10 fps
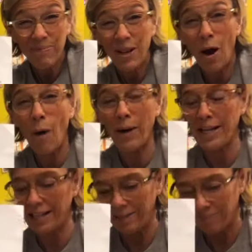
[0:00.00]
All right.
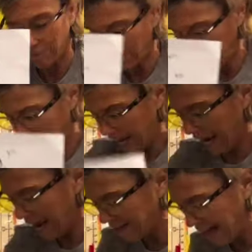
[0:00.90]

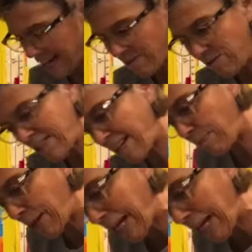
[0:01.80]
And then something